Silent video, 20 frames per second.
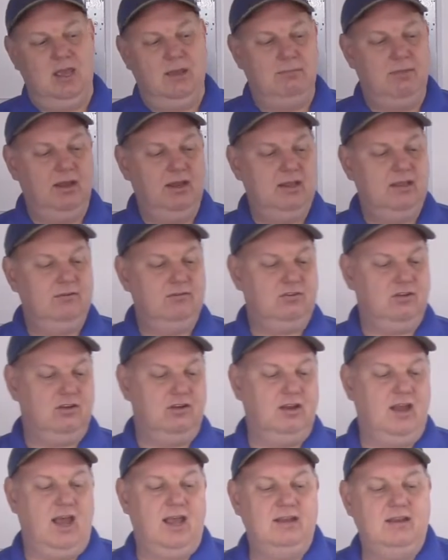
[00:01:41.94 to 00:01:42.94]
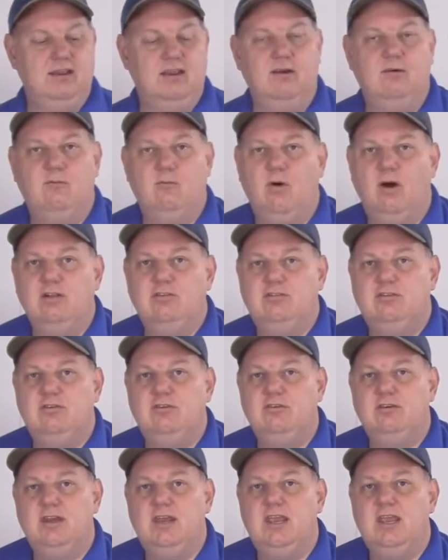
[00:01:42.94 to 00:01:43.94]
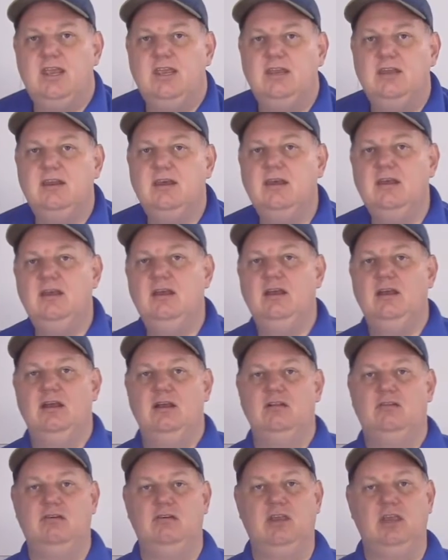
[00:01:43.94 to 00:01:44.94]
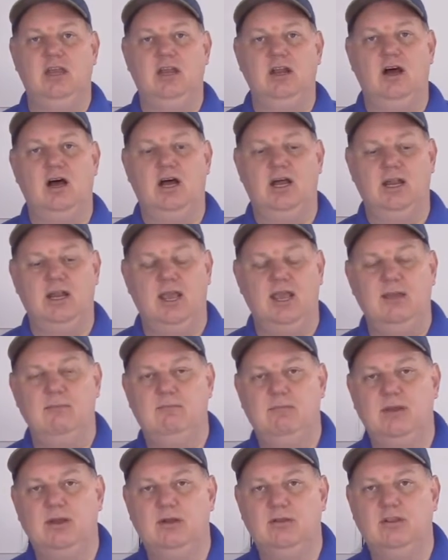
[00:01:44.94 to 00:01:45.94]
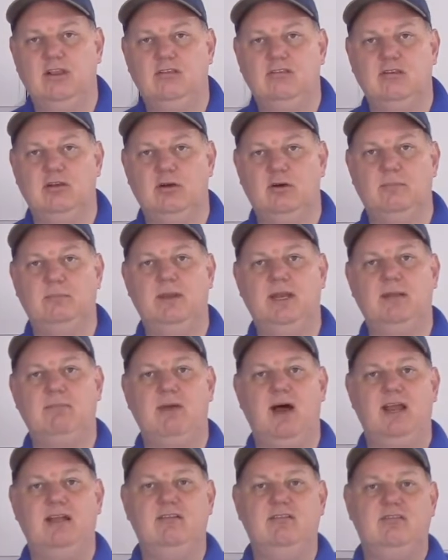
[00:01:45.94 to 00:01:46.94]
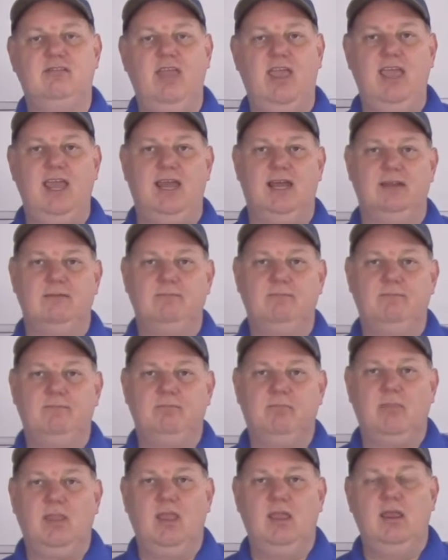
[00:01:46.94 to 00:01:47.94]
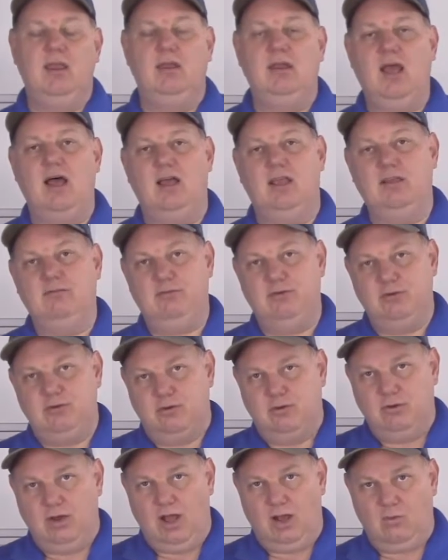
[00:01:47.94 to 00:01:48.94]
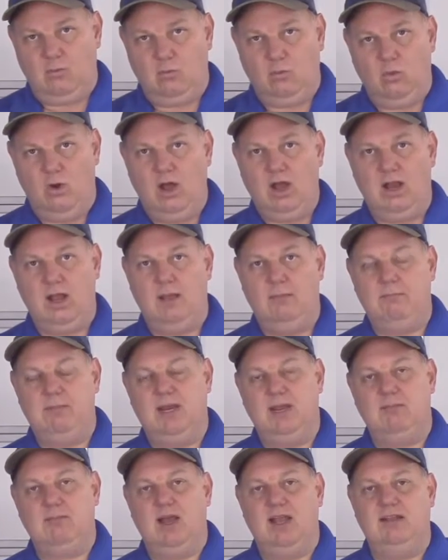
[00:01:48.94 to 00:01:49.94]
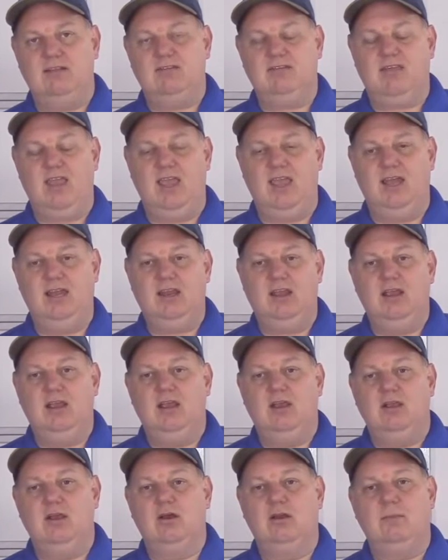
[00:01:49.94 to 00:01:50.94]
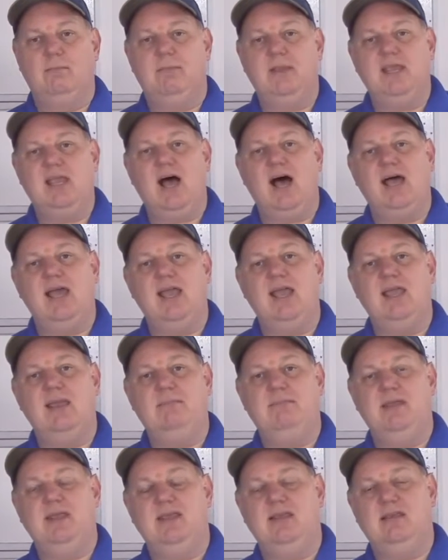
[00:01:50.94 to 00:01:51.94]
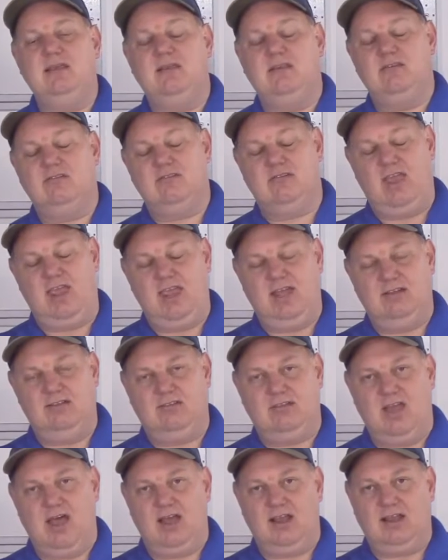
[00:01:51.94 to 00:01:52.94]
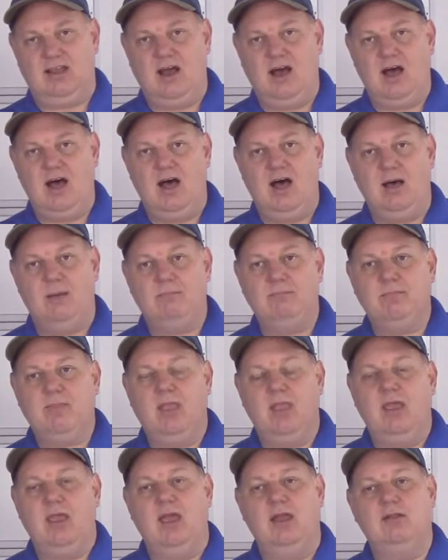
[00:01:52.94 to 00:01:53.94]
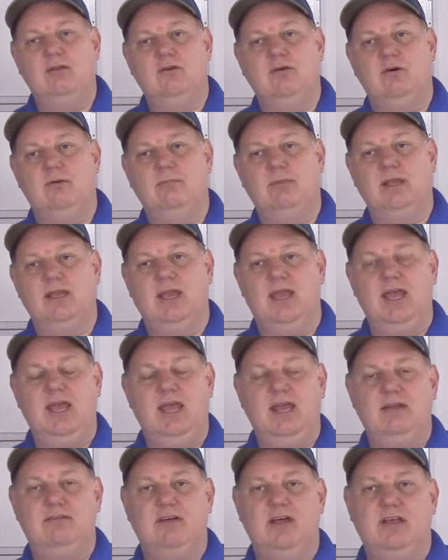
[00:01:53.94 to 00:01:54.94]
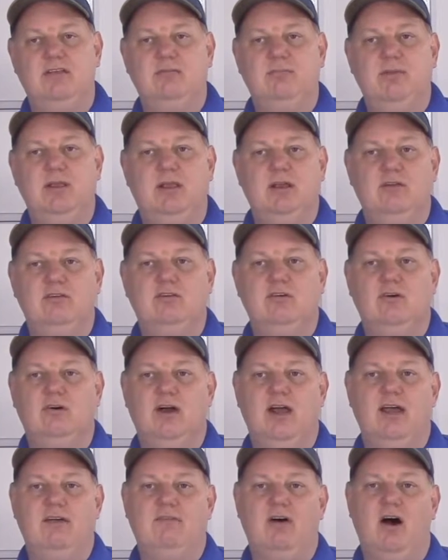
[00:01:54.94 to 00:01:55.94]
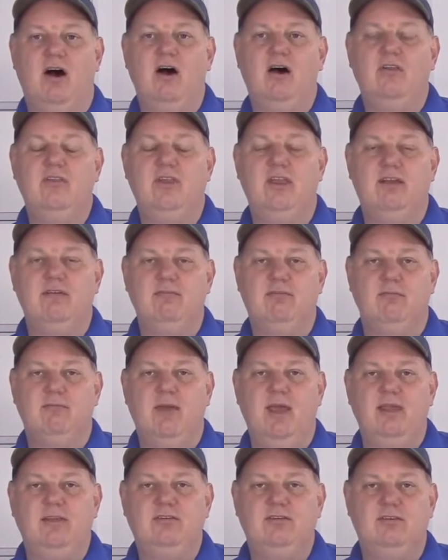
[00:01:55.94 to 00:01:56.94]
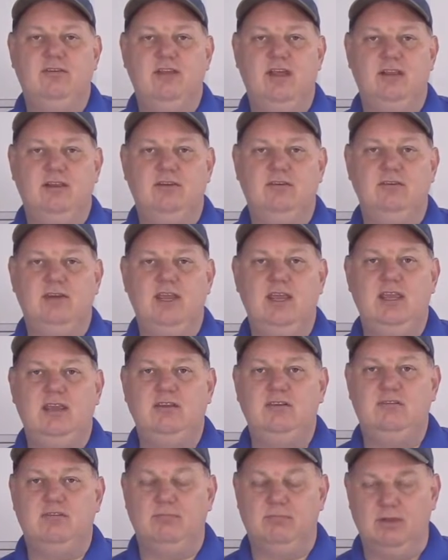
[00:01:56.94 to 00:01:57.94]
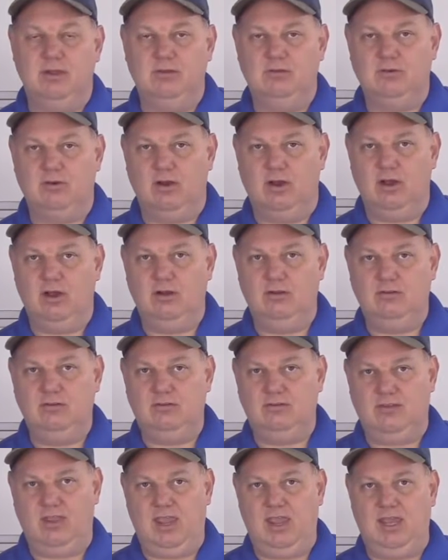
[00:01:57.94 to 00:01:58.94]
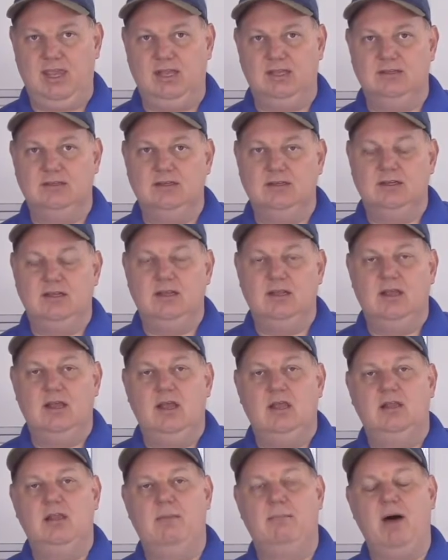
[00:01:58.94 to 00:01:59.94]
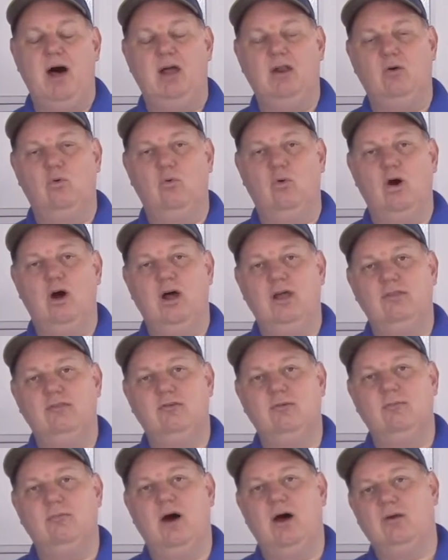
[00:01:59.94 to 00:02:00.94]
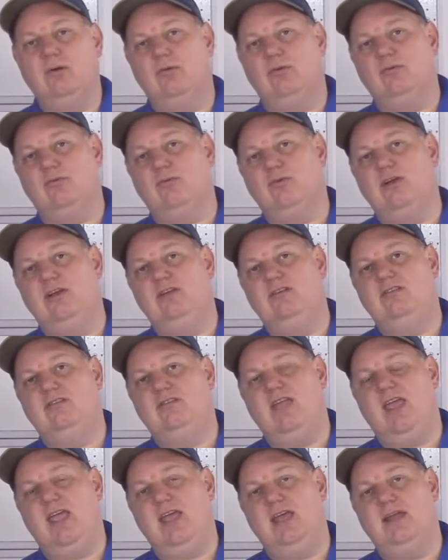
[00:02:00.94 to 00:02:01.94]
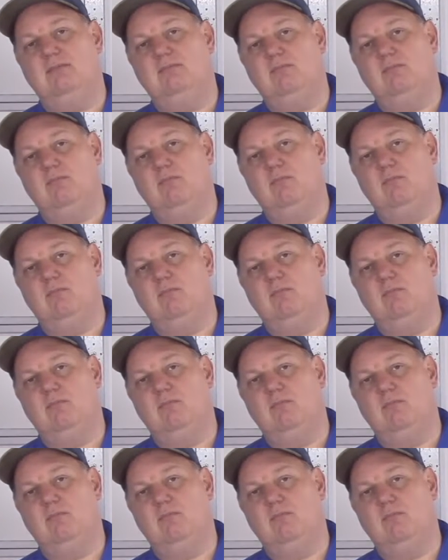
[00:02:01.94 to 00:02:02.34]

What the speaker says: but it gives you an idea of what you need to get on and build this little Mini Mite stand. Now if you do not want a Mini Mite stand, go to biabstands.com, and you're going to be ahead of us because you're going to have all the information that you need to build your own stand. The Model 1 through Model 3 stand